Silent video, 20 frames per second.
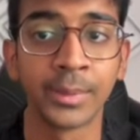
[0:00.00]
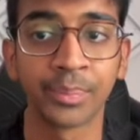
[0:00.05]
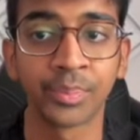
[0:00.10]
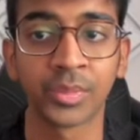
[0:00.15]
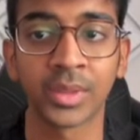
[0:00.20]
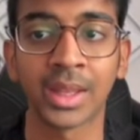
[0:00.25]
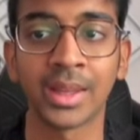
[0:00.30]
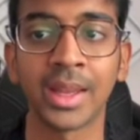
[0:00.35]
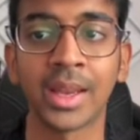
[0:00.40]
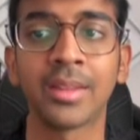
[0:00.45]

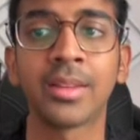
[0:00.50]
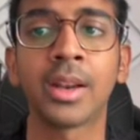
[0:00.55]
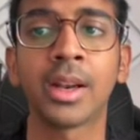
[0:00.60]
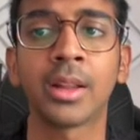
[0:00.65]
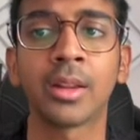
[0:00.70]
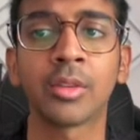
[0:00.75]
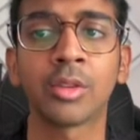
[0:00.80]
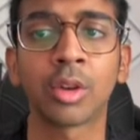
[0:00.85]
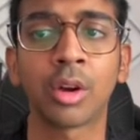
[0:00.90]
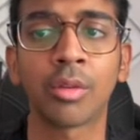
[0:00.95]
Then there's
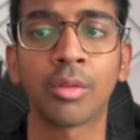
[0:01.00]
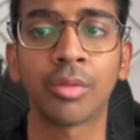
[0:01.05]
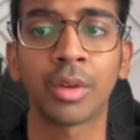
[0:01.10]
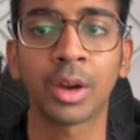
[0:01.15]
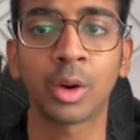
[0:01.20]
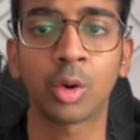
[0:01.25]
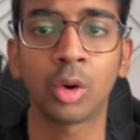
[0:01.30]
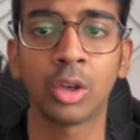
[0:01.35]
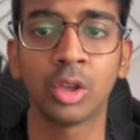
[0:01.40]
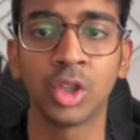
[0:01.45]
another software
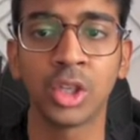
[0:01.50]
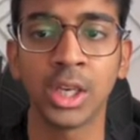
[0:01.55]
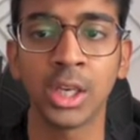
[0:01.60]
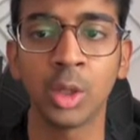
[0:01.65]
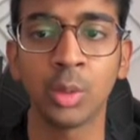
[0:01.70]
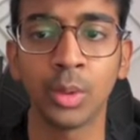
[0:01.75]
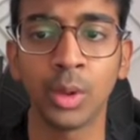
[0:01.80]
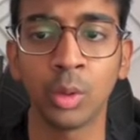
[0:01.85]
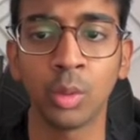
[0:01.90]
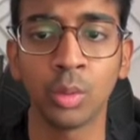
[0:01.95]
called
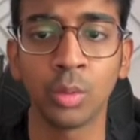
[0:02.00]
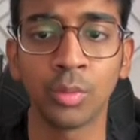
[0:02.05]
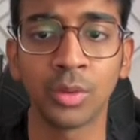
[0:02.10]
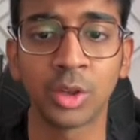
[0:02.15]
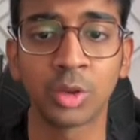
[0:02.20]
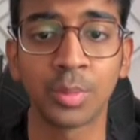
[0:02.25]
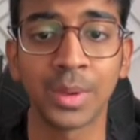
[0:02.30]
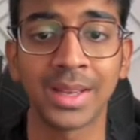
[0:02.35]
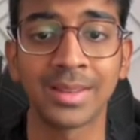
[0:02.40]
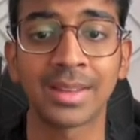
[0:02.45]
GTweet,
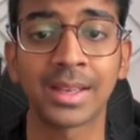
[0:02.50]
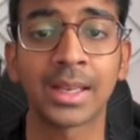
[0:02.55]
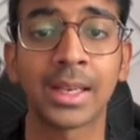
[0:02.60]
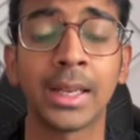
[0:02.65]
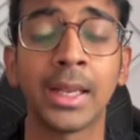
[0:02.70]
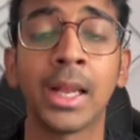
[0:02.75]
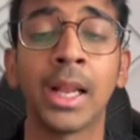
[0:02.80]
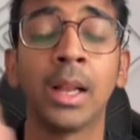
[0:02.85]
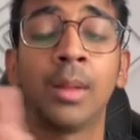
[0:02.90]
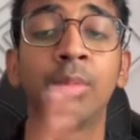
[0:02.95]
which basically
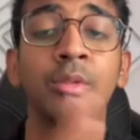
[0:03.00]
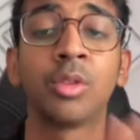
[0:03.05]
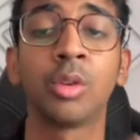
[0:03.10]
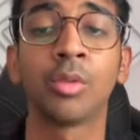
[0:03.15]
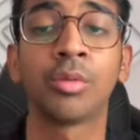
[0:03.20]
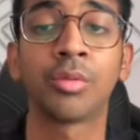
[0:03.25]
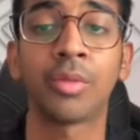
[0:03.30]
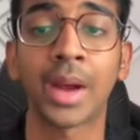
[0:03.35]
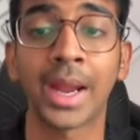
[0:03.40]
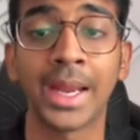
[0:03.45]
helps you
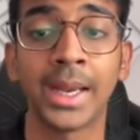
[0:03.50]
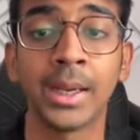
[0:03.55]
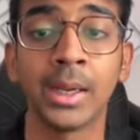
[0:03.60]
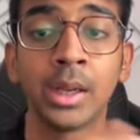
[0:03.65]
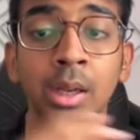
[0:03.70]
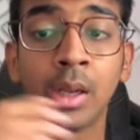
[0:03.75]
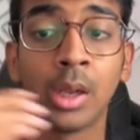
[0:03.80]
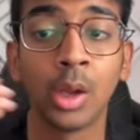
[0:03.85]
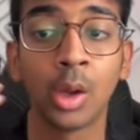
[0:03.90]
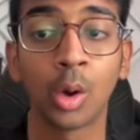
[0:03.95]
find
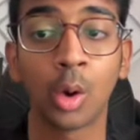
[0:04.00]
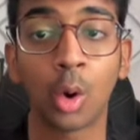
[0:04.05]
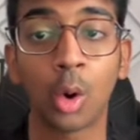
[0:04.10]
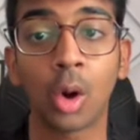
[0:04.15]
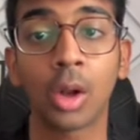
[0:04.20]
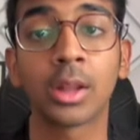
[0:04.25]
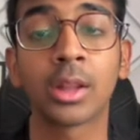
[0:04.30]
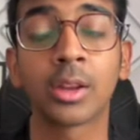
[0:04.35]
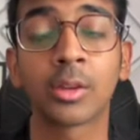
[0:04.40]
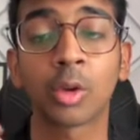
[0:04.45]

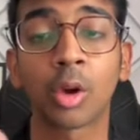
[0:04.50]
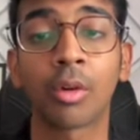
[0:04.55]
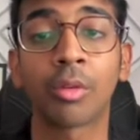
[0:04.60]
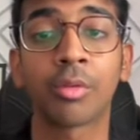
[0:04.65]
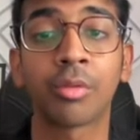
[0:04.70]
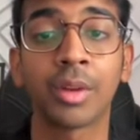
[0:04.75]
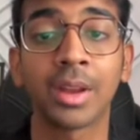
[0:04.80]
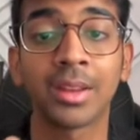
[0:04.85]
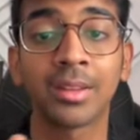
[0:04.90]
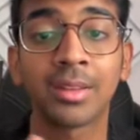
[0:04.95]
all the
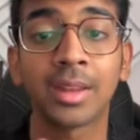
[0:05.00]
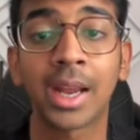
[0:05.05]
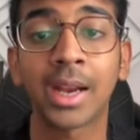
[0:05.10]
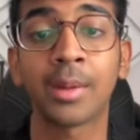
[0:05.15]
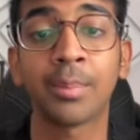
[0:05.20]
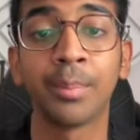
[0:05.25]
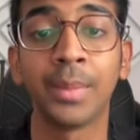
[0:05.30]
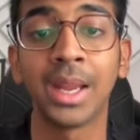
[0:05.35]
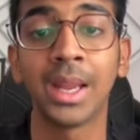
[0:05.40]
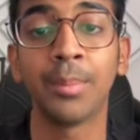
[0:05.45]
softwares
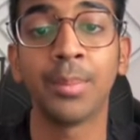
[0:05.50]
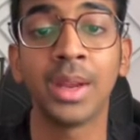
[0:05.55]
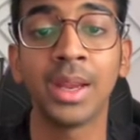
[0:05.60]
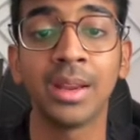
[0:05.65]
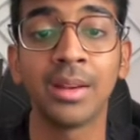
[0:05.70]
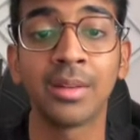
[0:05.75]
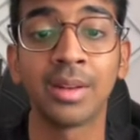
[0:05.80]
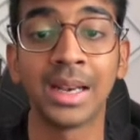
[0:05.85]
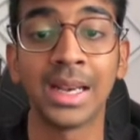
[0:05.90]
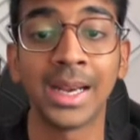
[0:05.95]
that may
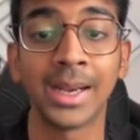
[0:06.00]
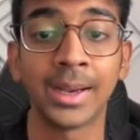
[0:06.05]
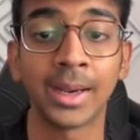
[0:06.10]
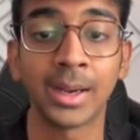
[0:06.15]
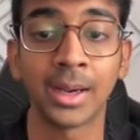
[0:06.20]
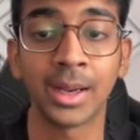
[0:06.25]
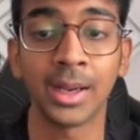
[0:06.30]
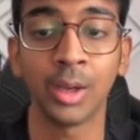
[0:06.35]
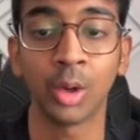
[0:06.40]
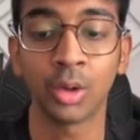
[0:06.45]
be related
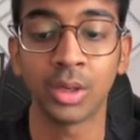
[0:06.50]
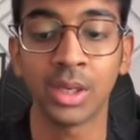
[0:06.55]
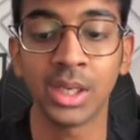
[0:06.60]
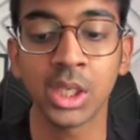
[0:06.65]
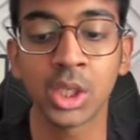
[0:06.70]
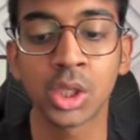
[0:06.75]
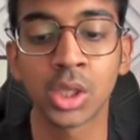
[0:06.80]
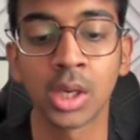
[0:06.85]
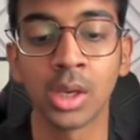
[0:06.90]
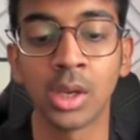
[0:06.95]
in your
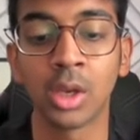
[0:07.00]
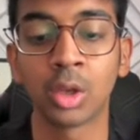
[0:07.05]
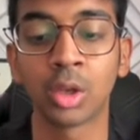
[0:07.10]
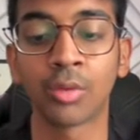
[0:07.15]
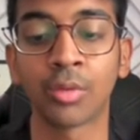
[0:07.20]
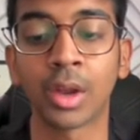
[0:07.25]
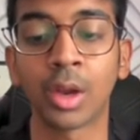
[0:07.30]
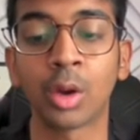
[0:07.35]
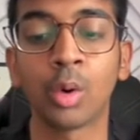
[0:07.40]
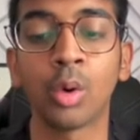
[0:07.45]
niche. So
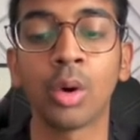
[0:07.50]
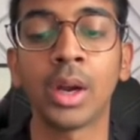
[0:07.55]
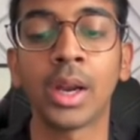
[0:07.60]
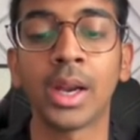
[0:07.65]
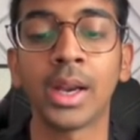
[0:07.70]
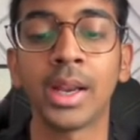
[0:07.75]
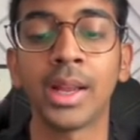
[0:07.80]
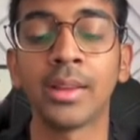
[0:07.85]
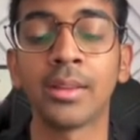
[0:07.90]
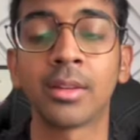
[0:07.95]
if I go
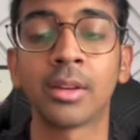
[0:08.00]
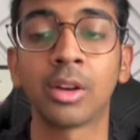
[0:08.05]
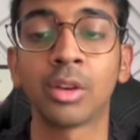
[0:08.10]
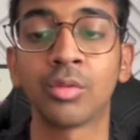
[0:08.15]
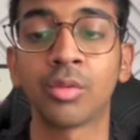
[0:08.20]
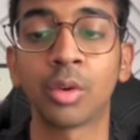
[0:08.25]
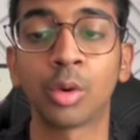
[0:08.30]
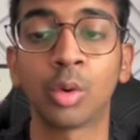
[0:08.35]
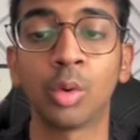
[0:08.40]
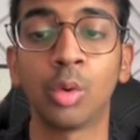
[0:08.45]
ahead and search
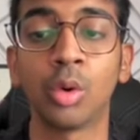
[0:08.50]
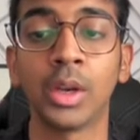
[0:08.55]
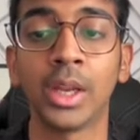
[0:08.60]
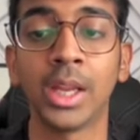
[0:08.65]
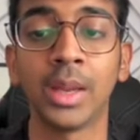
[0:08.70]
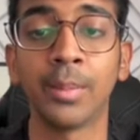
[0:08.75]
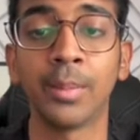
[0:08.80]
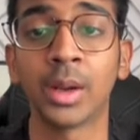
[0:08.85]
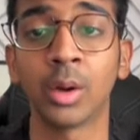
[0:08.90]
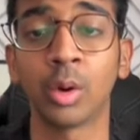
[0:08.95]
for cold
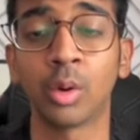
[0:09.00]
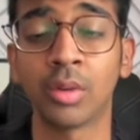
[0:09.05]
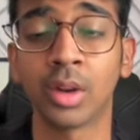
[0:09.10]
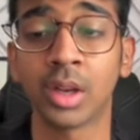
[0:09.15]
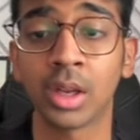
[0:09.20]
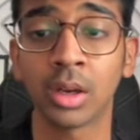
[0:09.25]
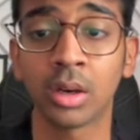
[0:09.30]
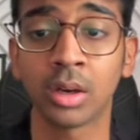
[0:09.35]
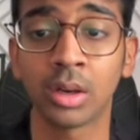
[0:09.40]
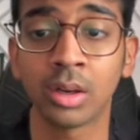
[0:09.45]
email over
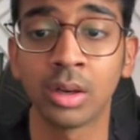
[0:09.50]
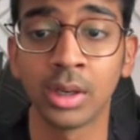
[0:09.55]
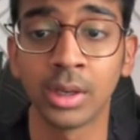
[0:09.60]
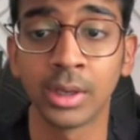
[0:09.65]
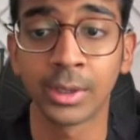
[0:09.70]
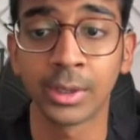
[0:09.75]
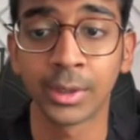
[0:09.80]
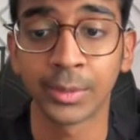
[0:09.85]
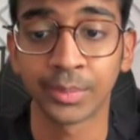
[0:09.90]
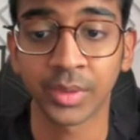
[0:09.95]
here,
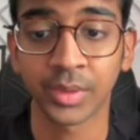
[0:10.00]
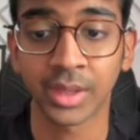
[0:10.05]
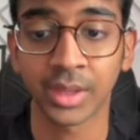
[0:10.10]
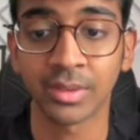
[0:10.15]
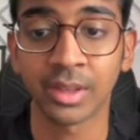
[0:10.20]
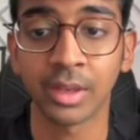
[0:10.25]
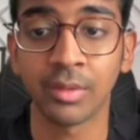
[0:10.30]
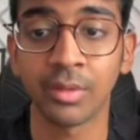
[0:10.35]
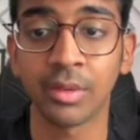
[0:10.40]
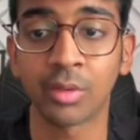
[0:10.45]
you can
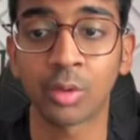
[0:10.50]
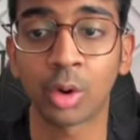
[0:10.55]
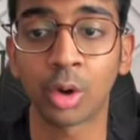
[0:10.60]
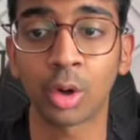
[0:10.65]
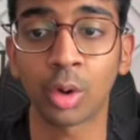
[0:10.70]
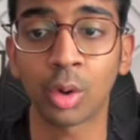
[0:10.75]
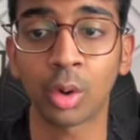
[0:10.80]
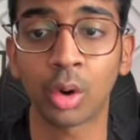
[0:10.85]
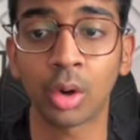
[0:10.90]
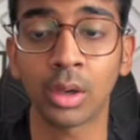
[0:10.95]
see we've got
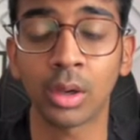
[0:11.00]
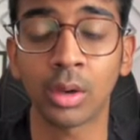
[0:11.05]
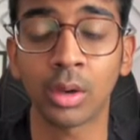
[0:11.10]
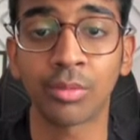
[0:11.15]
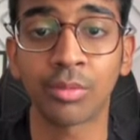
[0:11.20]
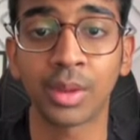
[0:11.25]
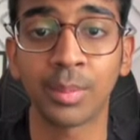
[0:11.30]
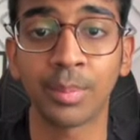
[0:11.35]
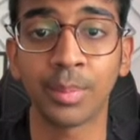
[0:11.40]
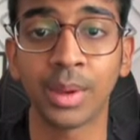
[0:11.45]
all
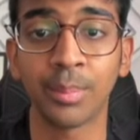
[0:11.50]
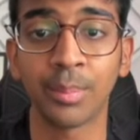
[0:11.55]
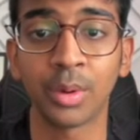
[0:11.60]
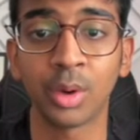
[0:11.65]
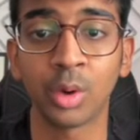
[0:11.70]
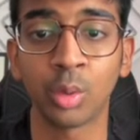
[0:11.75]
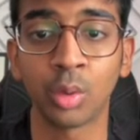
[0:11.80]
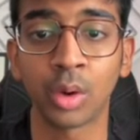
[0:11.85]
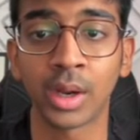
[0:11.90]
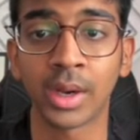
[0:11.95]
of the people
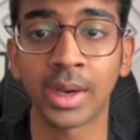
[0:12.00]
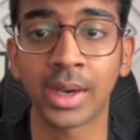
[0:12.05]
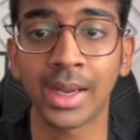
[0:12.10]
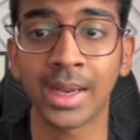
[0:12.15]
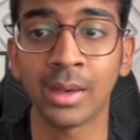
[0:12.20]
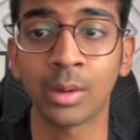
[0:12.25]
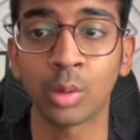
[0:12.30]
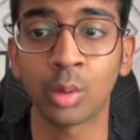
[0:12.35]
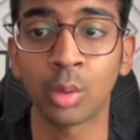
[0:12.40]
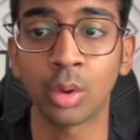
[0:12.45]
who are
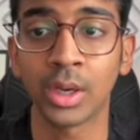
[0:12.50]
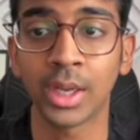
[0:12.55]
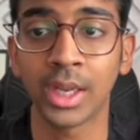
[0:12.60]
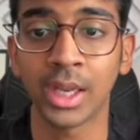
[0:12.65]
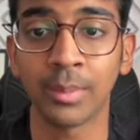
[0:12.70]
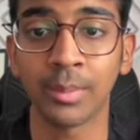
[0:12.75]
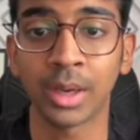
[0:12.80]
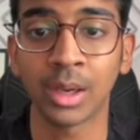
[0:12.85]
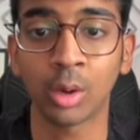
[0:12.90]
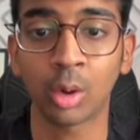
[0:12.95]
in cold
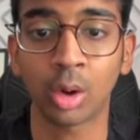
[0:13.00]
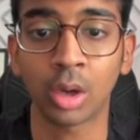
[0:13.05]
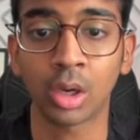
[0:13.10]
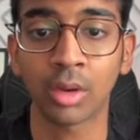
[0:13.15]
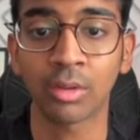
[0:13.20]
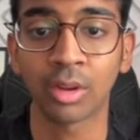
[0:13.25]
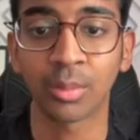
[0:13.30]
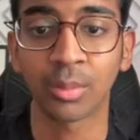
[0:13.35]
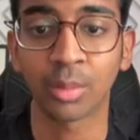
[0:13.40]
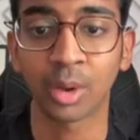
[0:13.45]
email, all
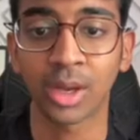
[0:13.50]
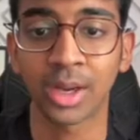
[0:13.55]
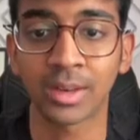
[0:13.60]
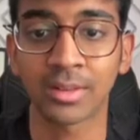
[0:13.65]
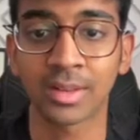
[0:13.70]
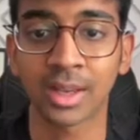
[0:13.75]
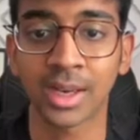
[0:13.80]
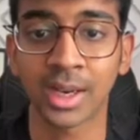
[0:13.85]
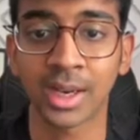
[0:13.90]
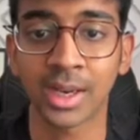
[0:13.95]
of the products
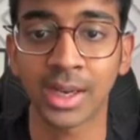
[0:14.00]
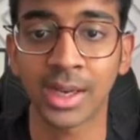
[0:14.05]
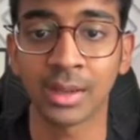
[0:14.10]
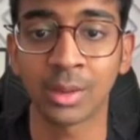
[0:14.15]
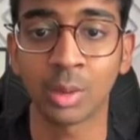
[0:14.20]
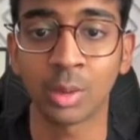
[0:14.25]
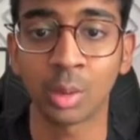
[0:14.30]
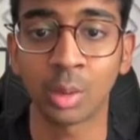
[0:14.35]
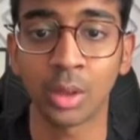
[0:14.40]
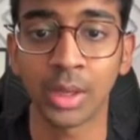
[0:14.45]
that are in
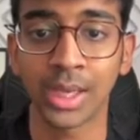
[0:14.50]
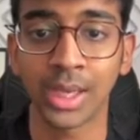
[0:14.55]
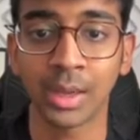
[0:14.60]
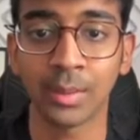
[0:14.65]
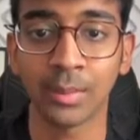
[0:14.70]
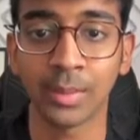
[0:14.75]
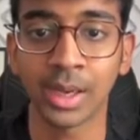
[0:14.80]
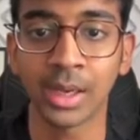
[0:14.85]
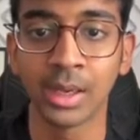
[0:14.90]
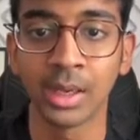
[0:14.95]
cold
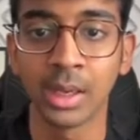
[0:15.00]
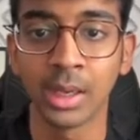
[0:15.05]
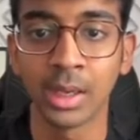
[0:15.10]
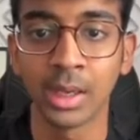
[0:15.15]
email.